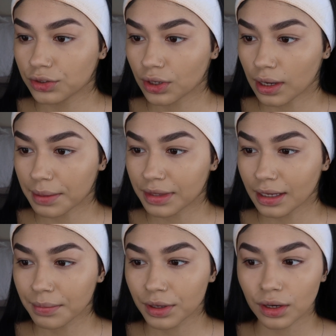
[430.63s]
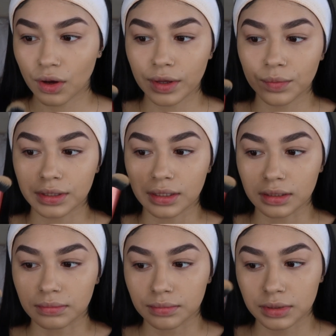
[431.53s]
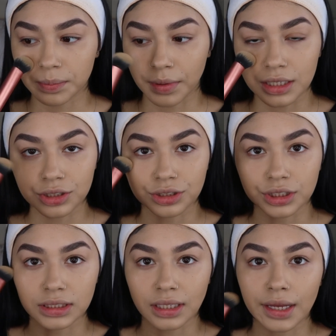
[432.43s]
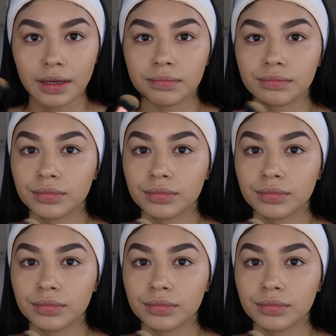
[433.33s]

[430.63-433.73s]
So I think I'm gonna go in with the sponge and just like